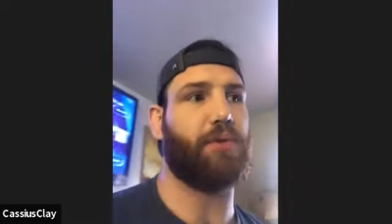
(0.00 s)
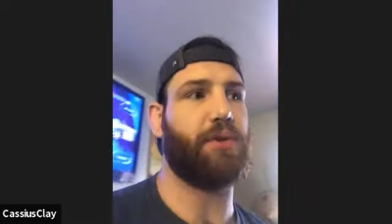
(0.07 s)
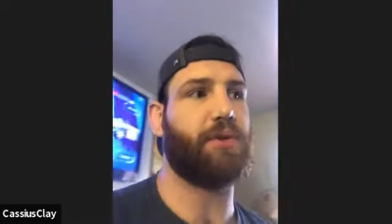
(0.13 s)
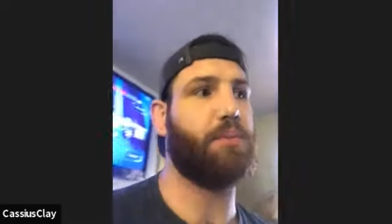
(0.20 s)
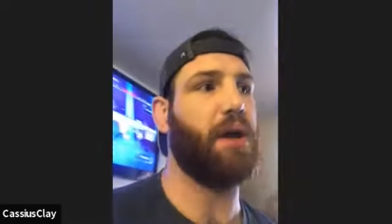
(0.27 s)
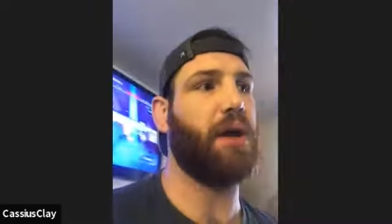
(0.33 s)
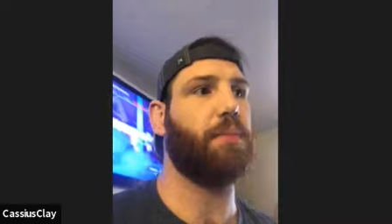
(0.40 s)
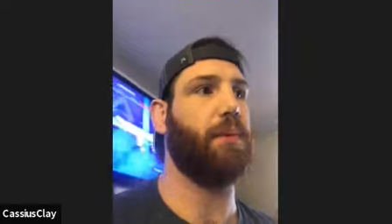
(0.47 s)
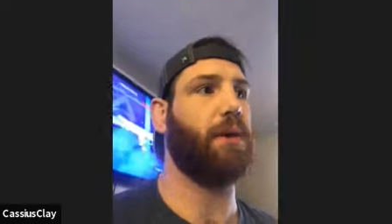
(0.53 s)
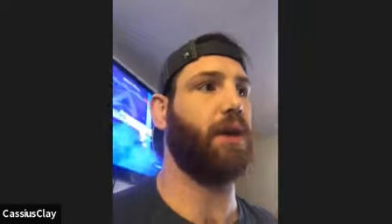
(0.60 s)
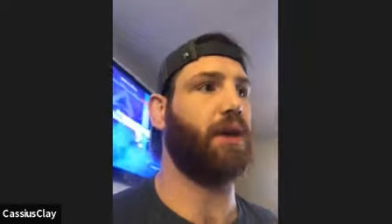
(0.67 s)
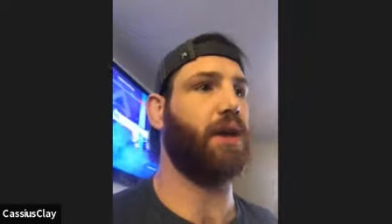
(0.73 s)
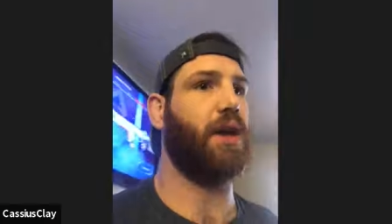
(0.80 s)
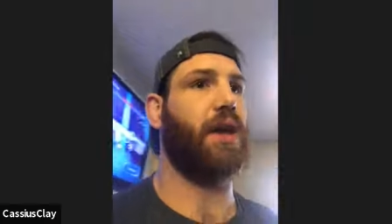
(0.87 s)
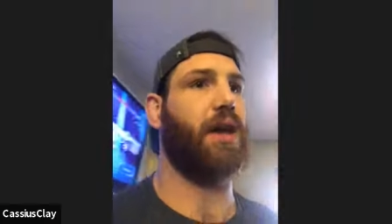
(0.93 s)
respect
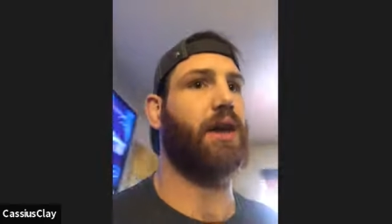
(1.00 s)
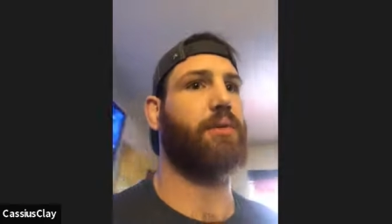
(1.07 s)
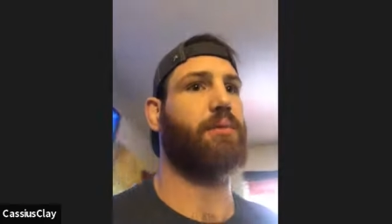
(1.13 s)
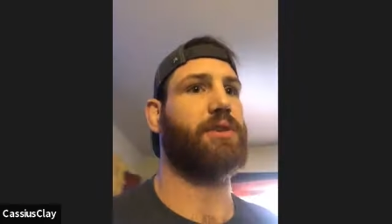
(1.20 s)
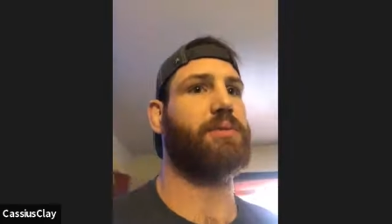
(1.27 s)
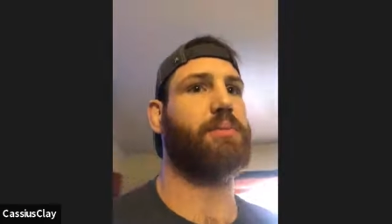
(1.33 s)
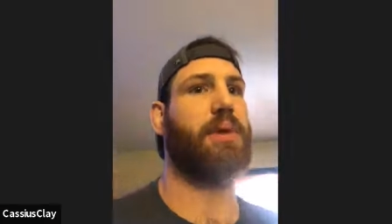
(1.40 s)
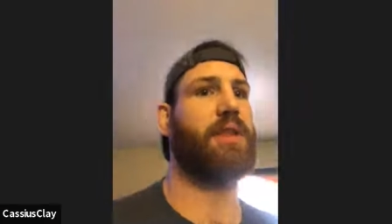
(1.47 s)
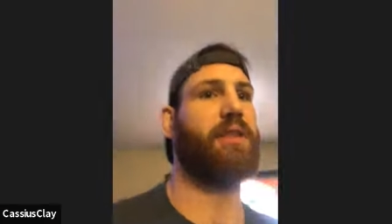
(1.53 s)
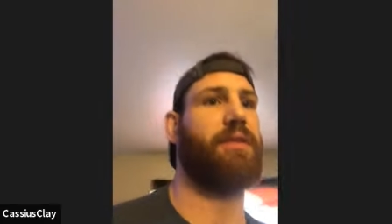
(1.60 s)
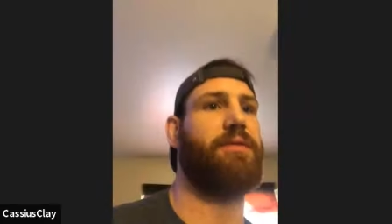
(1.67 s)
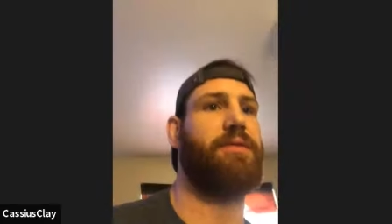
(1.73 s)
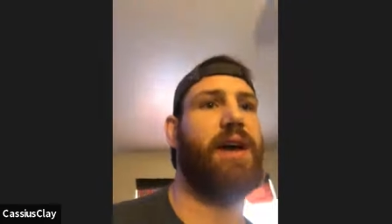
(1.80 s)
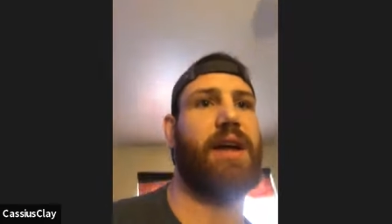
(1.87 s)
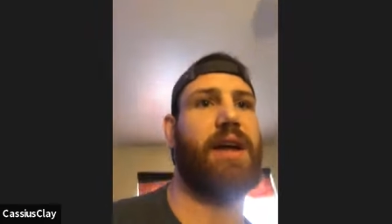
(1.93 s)
me and respect the
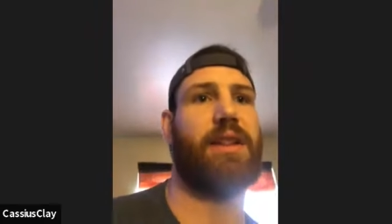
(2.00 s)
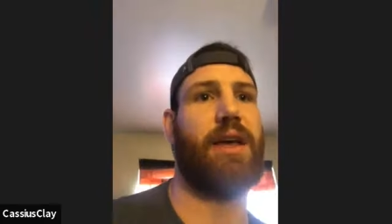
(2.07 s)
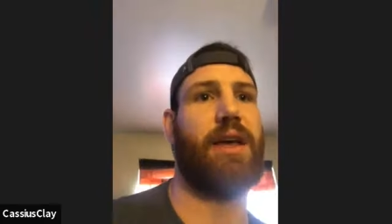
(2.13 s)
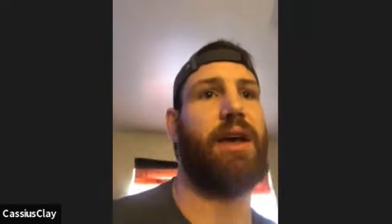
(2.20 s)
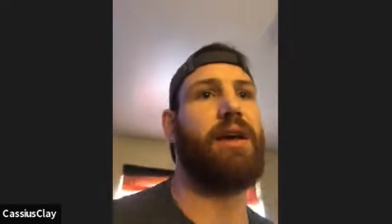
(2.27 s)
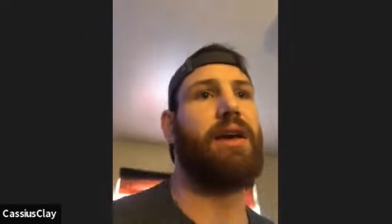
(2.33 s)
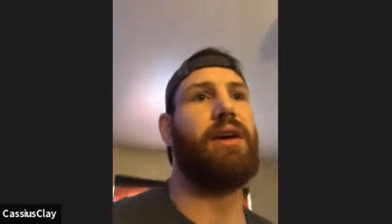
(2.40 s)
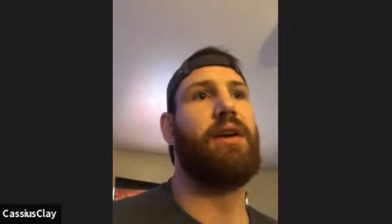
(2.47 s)
fact that,